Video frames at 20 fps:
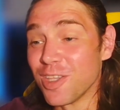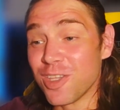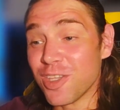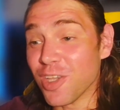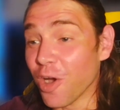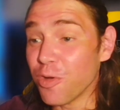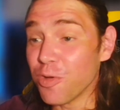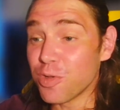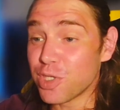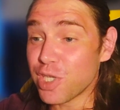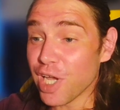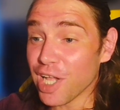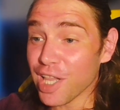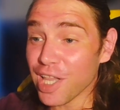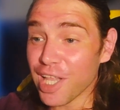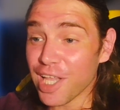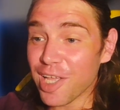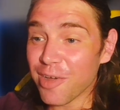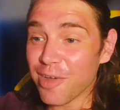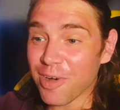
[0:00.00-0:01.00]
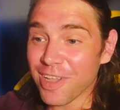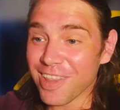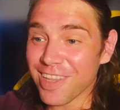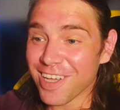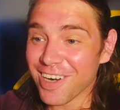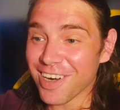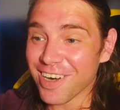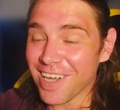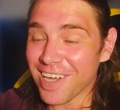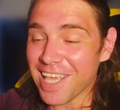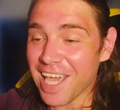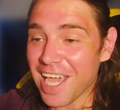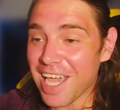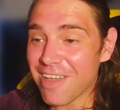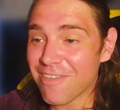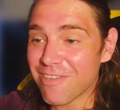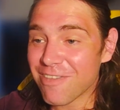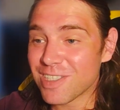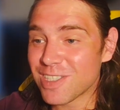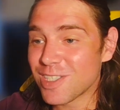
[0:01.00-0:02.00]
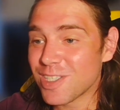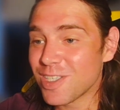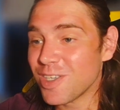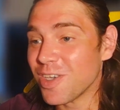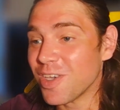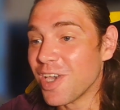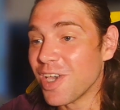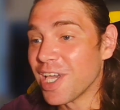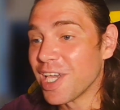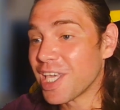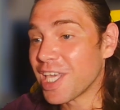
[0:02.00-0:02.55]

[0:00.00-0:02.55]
don't tell anyone that I gave this to you.